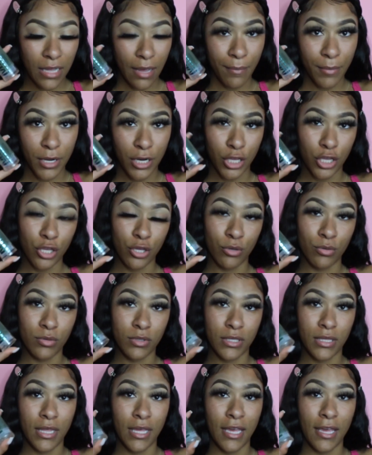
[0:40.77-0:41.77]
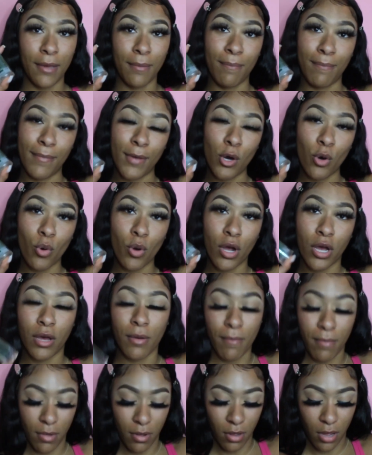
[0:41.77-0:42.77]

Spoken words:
I'm going to use the Milk